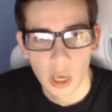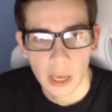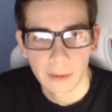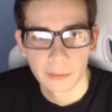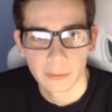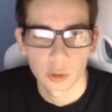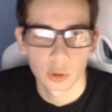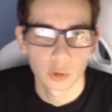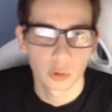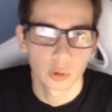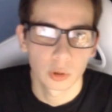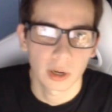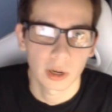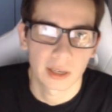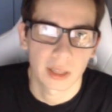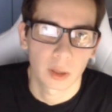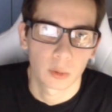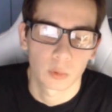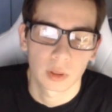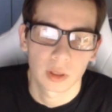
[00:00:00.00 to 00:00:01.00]
If you do
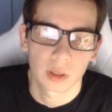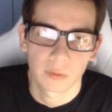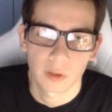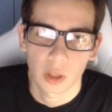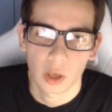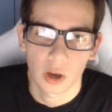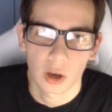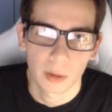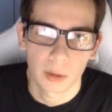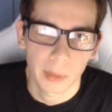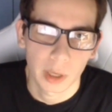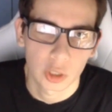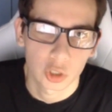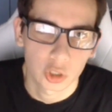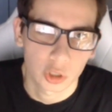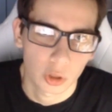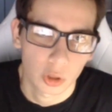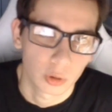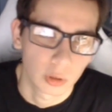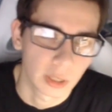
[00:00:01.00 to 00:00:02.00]
agree with the video, make
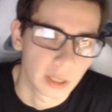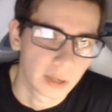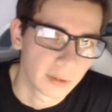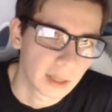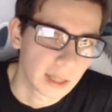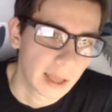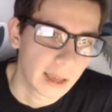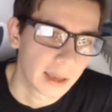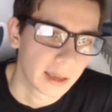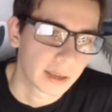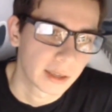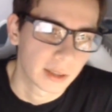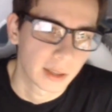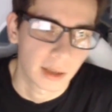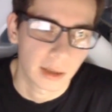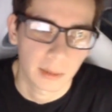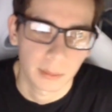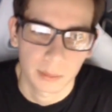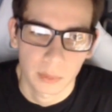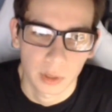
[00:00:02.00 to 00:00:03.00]
sure to leave a like and
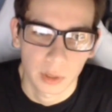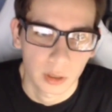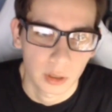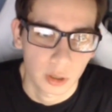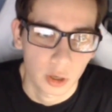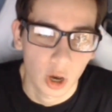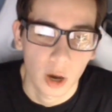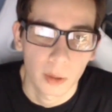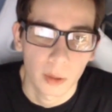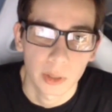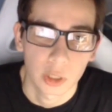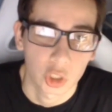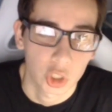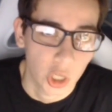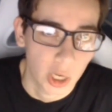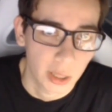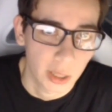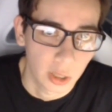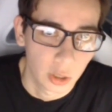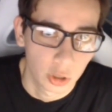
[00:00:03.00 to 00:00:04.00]
a comment
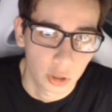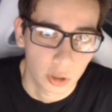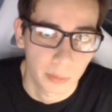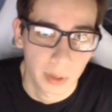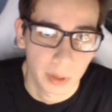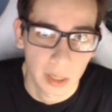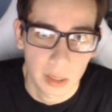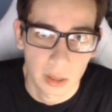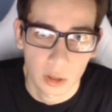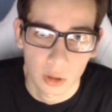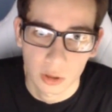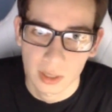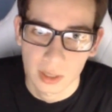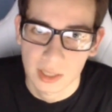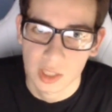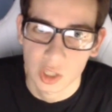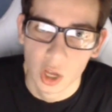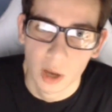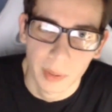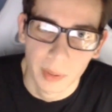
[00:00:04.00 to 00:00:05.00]
sharing your opinion on
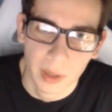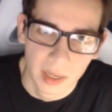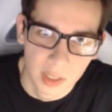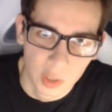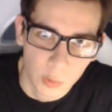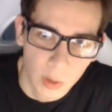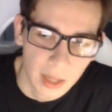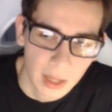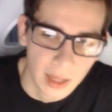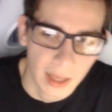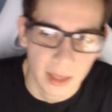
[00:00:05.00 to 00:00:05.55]
this topic as well.